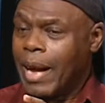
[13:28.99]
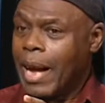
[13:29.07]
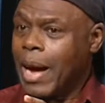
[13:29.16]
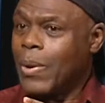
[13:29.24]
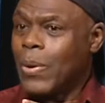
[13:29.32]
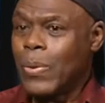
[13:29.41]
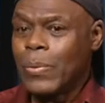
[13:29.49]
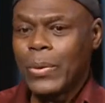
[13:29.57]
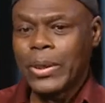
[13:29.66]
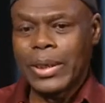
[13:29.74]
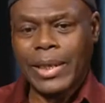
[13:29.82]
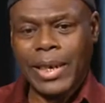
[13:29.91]
are
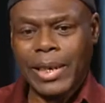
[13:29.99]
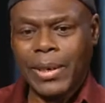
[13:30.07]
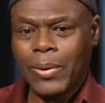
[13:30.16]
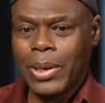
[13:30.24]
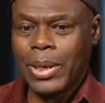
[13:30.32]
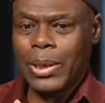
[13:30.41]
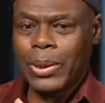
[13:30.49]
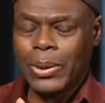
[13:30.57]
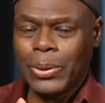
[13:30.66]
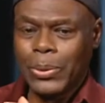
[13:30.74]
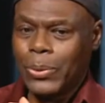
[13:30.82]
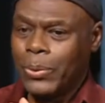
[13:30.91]
almost like going
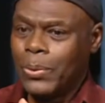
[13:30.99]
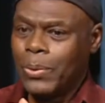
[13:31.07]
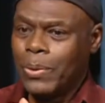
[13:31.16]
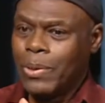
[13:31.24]
through